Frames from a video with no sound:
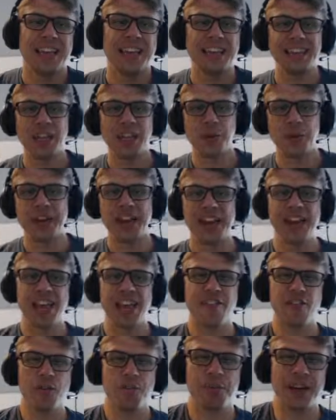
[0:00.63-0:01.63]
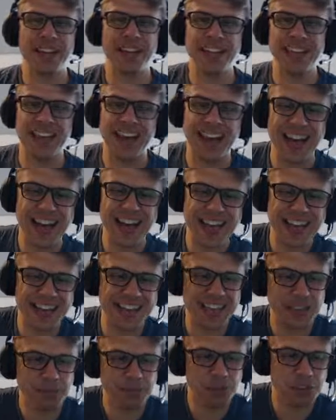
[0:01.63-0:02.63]
Hello again, everybody. I
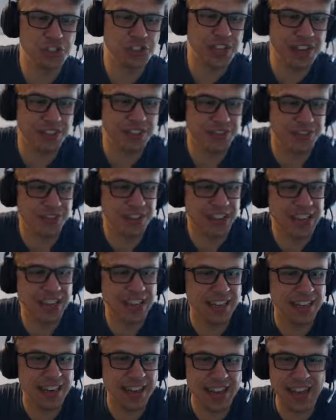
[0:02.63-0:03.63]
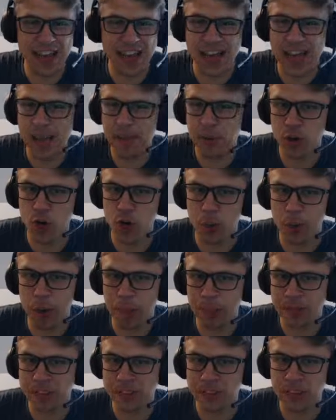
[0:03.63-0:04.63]
am Jeff, and today I am going to open
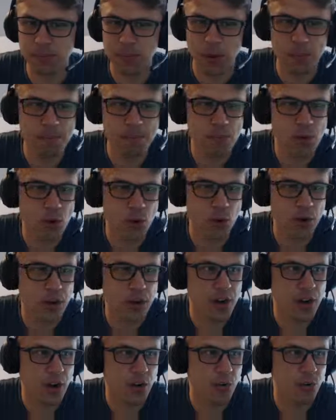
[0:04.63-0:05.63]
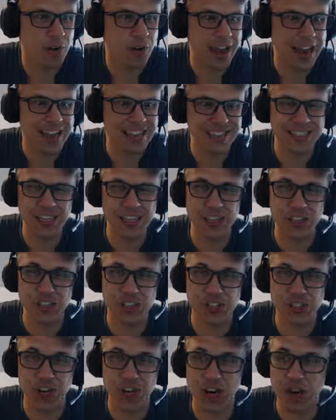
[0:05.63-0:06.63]
up some more Rising
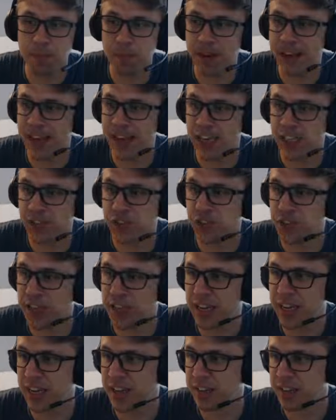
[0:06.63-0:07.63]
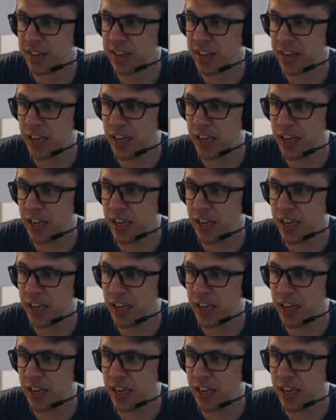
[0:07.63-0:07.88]
Star packs for you guys.